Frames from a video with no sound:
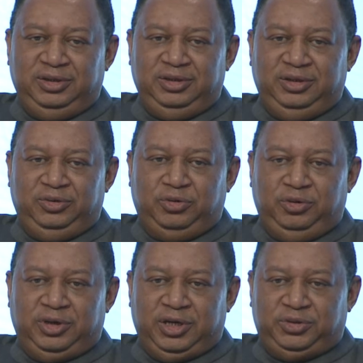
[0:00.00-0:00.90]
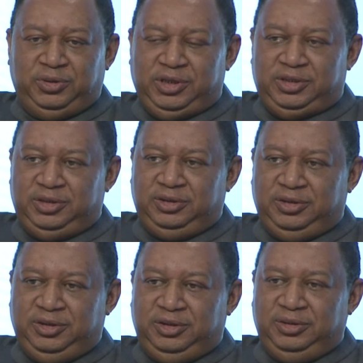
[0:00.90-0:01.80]
in congratulating
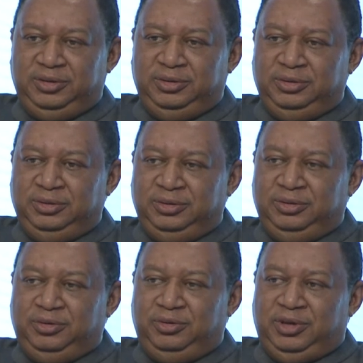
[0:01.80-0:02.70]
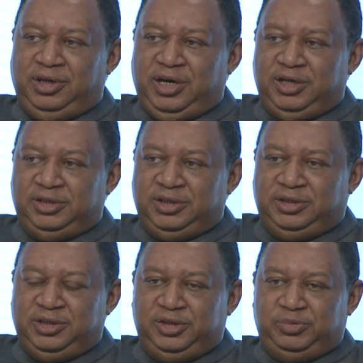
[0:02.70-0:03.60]
the
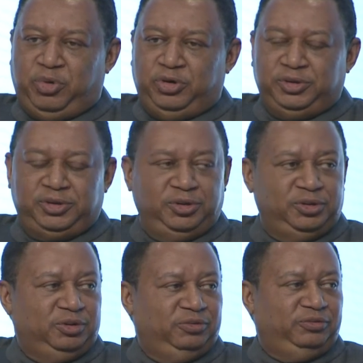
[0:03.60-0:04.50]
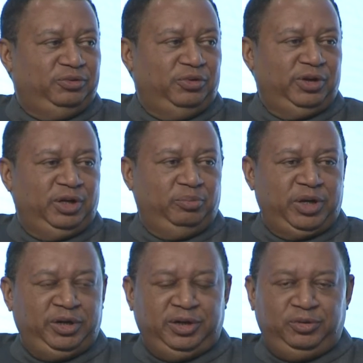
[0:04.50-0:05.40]
organizers and sponsors of Oil and
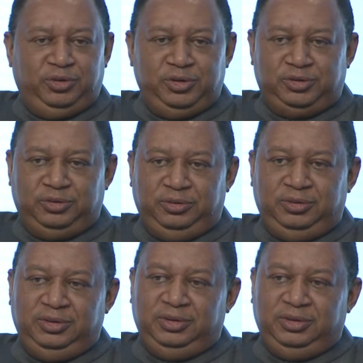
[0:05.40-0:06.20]
Money, and also